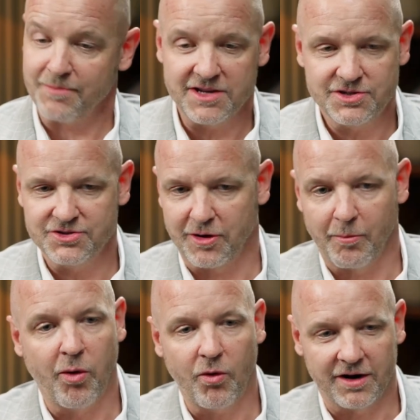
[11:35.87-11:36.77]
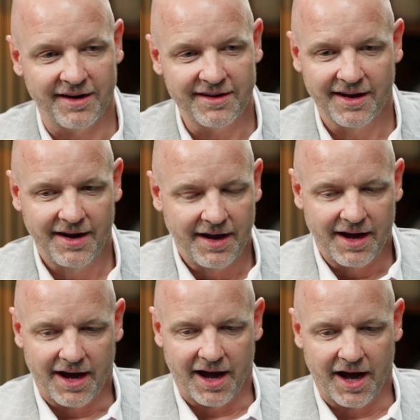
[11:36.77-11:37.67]
Measures are important
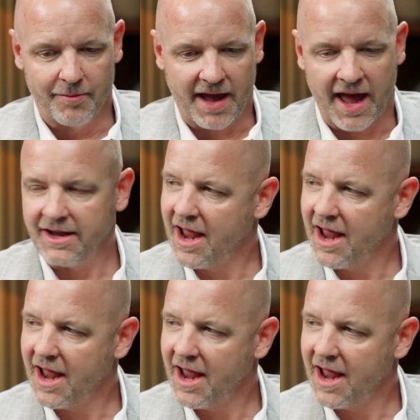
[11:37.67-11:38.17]
and